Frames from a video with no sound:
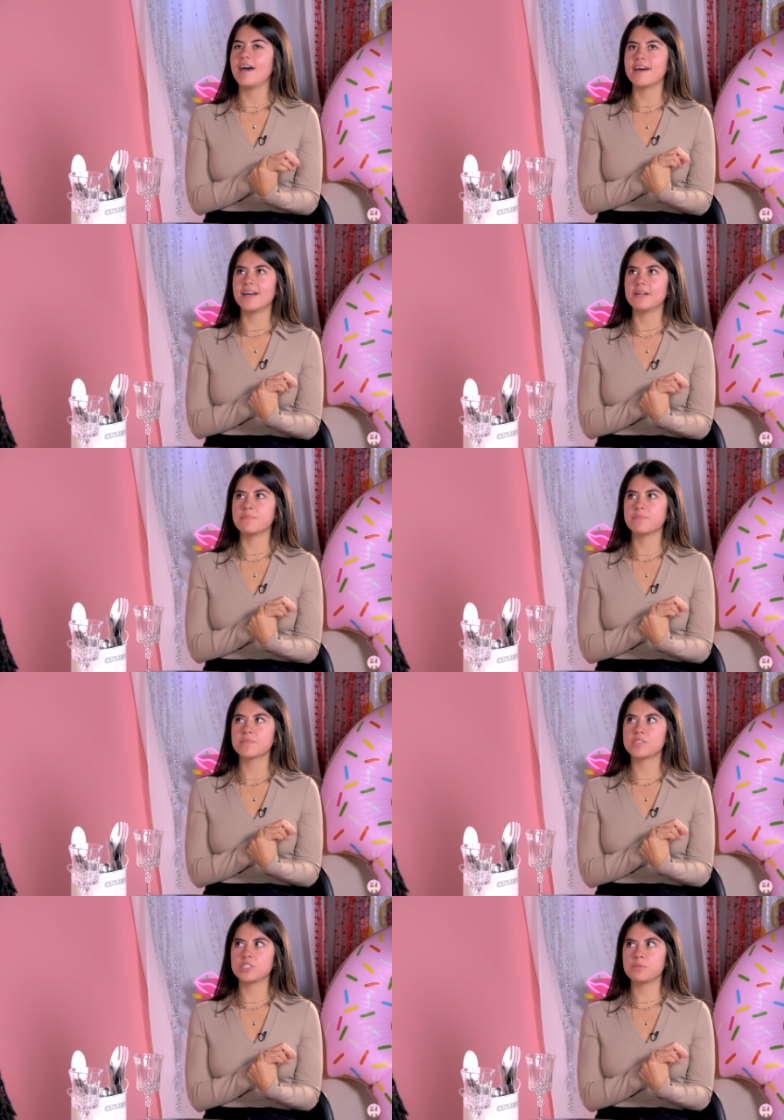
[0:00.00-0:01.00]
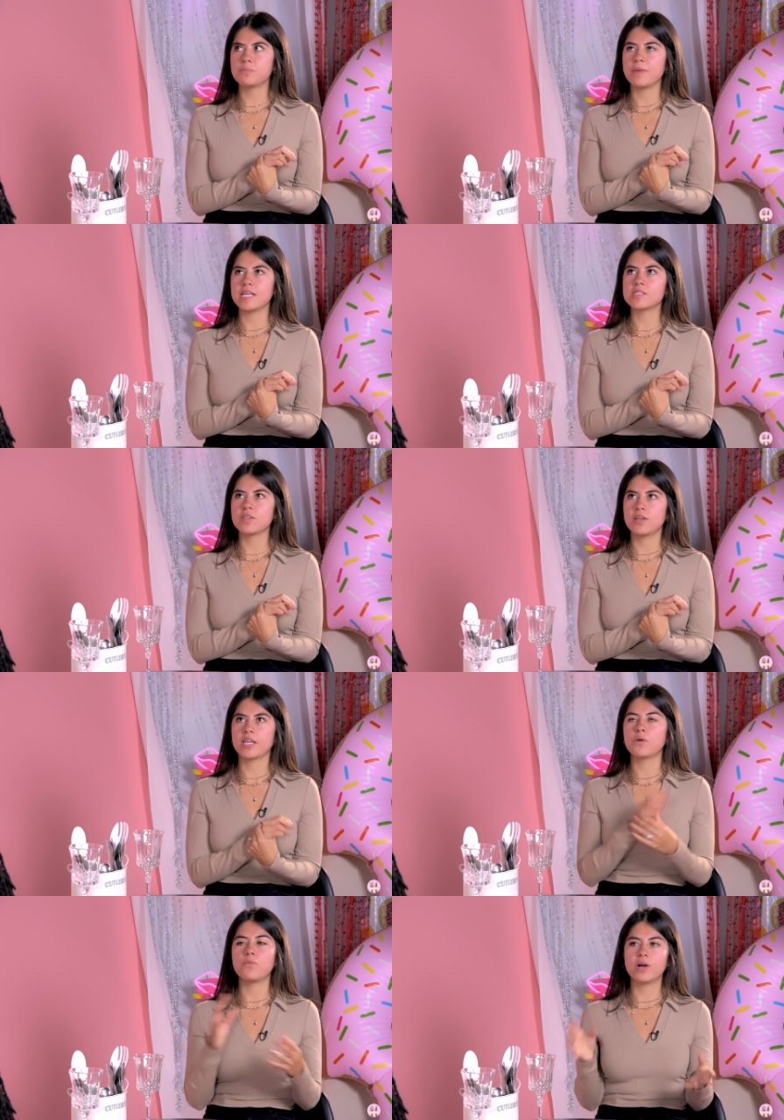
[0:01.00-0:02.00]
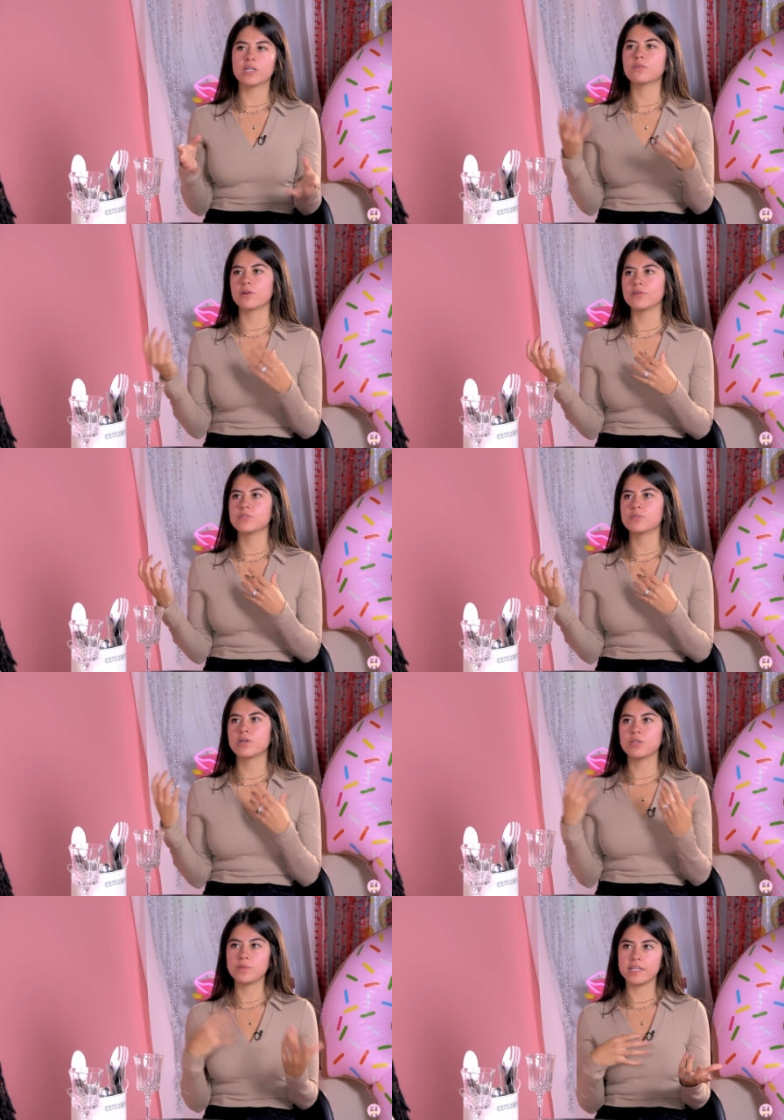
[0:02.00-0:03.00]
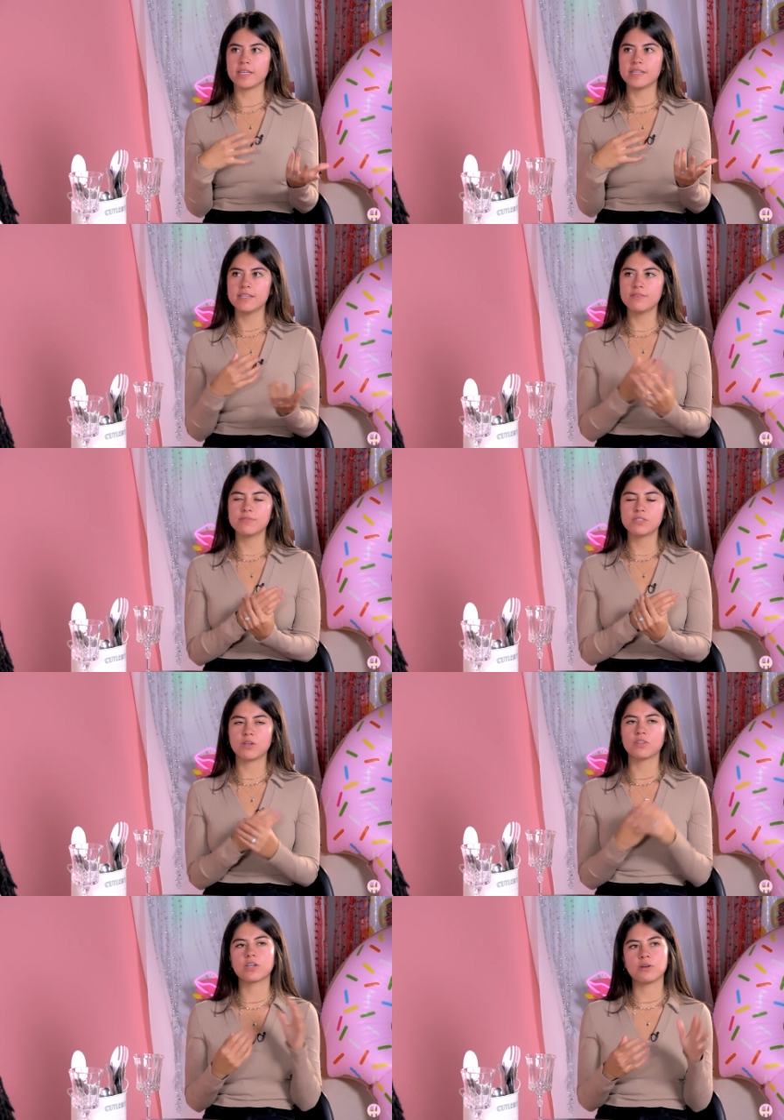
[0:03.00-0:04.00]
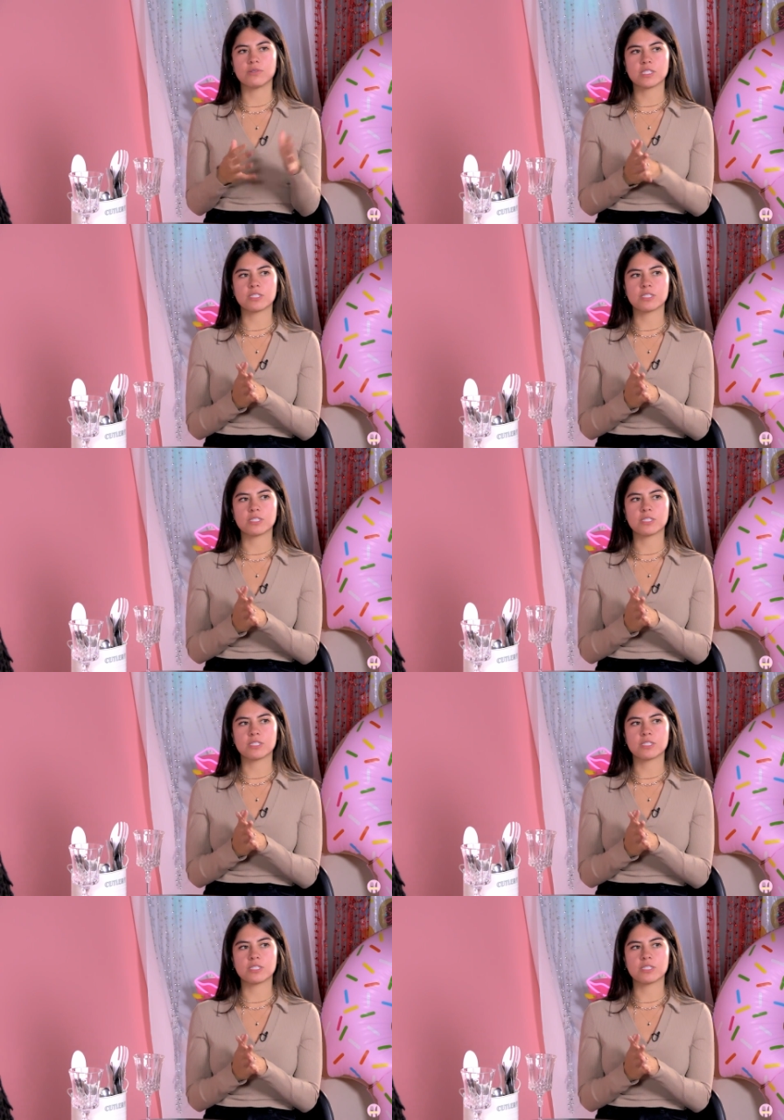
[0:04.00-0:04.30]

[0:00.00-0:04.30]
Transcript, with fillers: Um, just based on like what grows where you live. Okay. So on the coast,